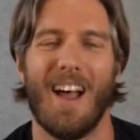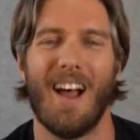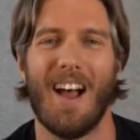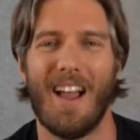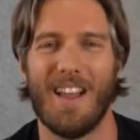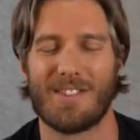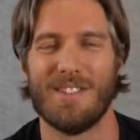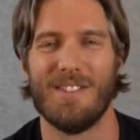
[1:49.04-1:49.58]

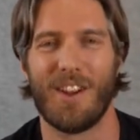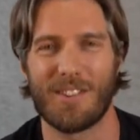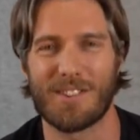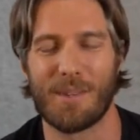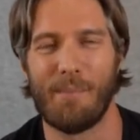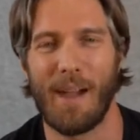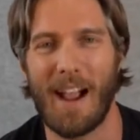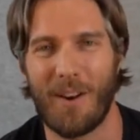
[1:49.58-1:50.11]
It's
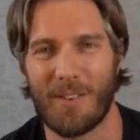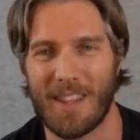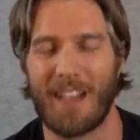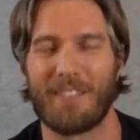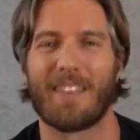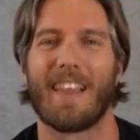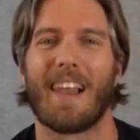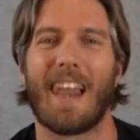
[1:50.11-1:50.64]
not about
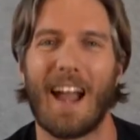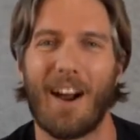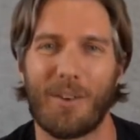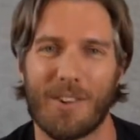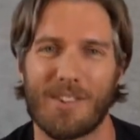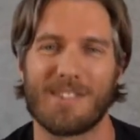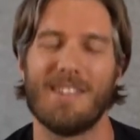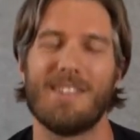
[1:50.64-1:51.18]
having the
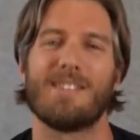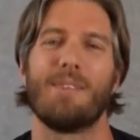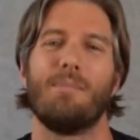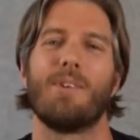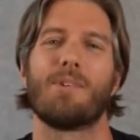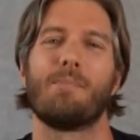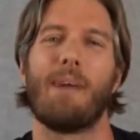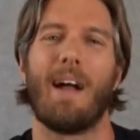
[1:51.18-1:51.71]
loudest system,
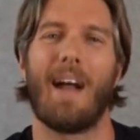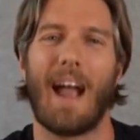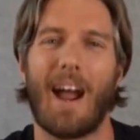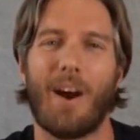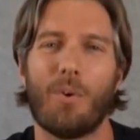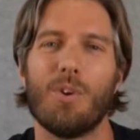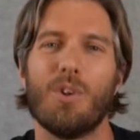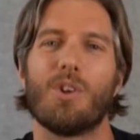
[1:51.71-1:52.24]
it's about
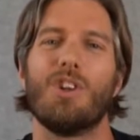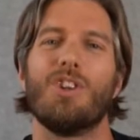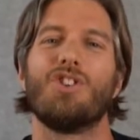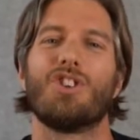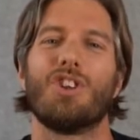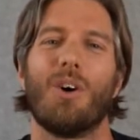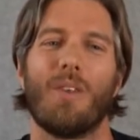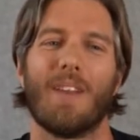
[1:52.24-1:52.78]
how you
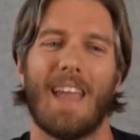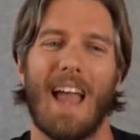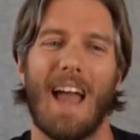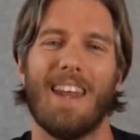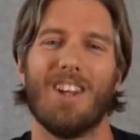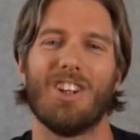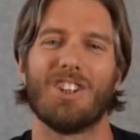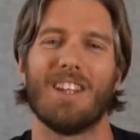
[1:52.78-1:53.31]
control the
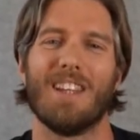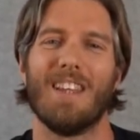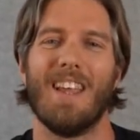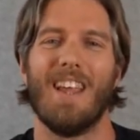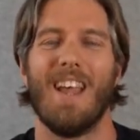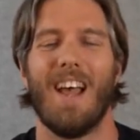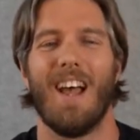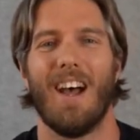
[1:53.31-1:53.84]
energy.
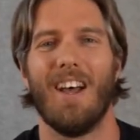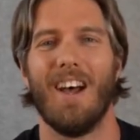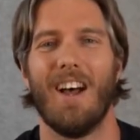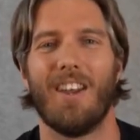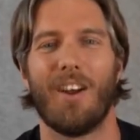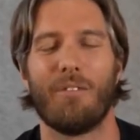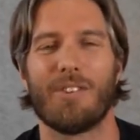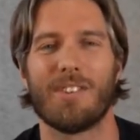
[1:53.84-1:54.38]

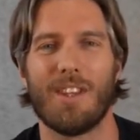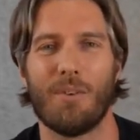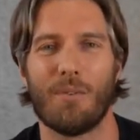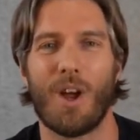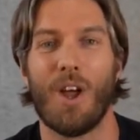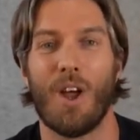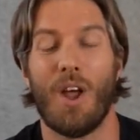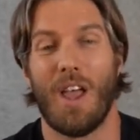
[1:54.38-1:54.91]
And obviously
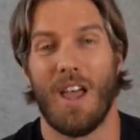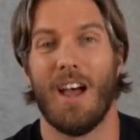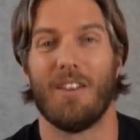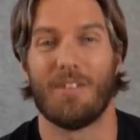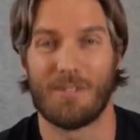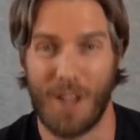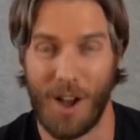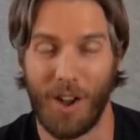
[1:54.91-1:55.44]

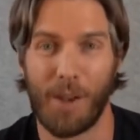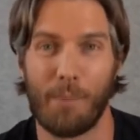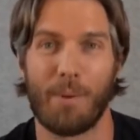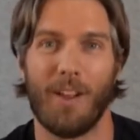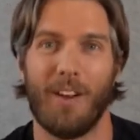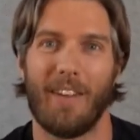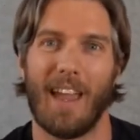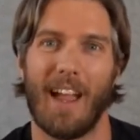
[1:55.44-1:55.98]
at
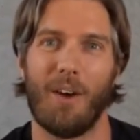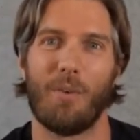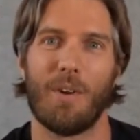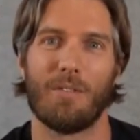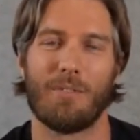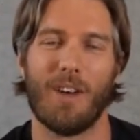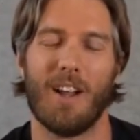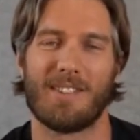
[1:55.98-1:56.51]
Holoplot now,
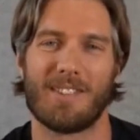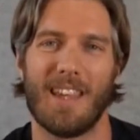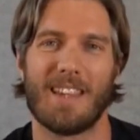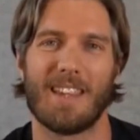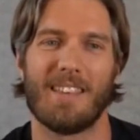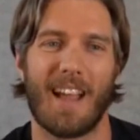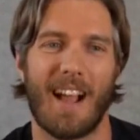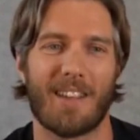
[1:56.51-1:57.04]
we've
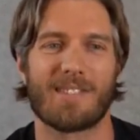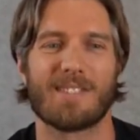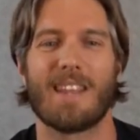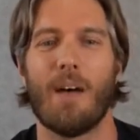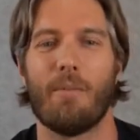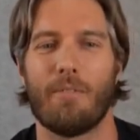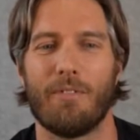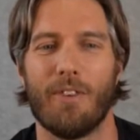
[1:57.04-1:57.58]
taken that a
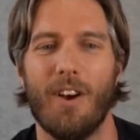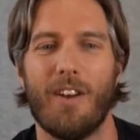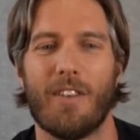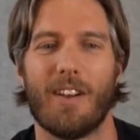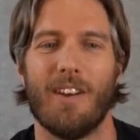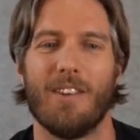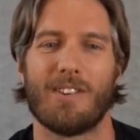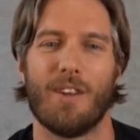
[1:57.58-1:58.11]
step
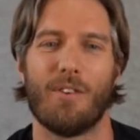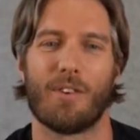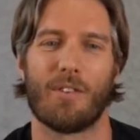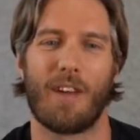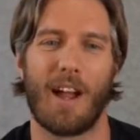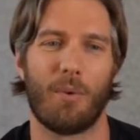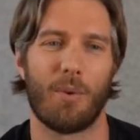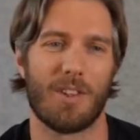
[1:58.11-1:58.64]
further in terms of
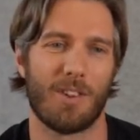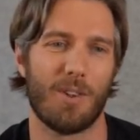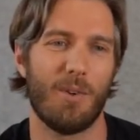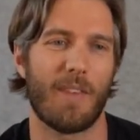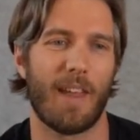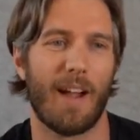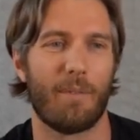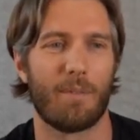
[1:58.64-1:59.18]
how we do
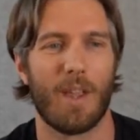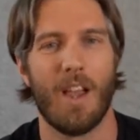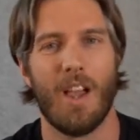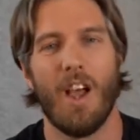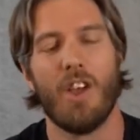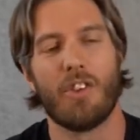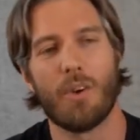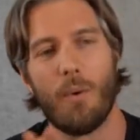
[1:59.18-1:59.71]
that.
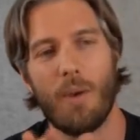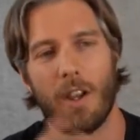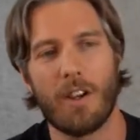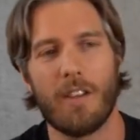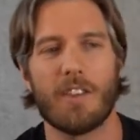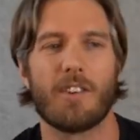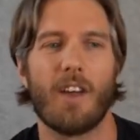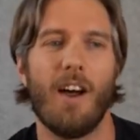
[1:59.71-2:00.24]
So we look
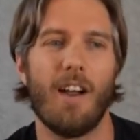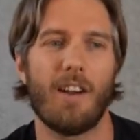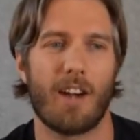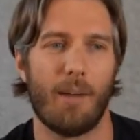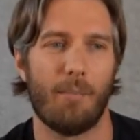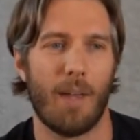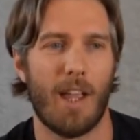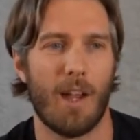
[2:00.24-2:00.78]
at the
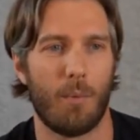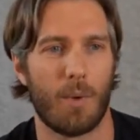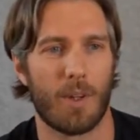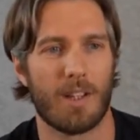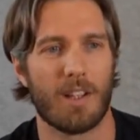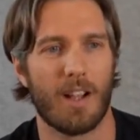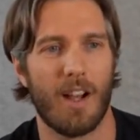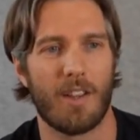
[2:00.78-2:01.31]
diagram here, and we
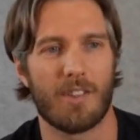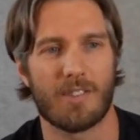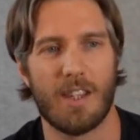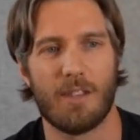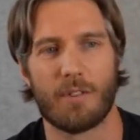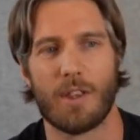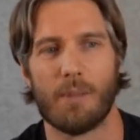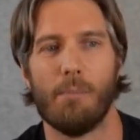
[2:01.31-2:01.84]
can kind of
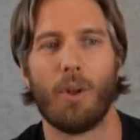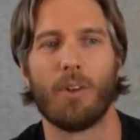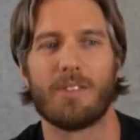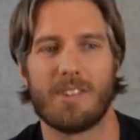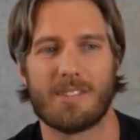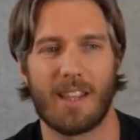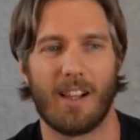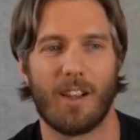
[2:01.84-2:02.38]
see from the
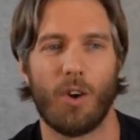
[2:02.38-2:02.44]
multi-cell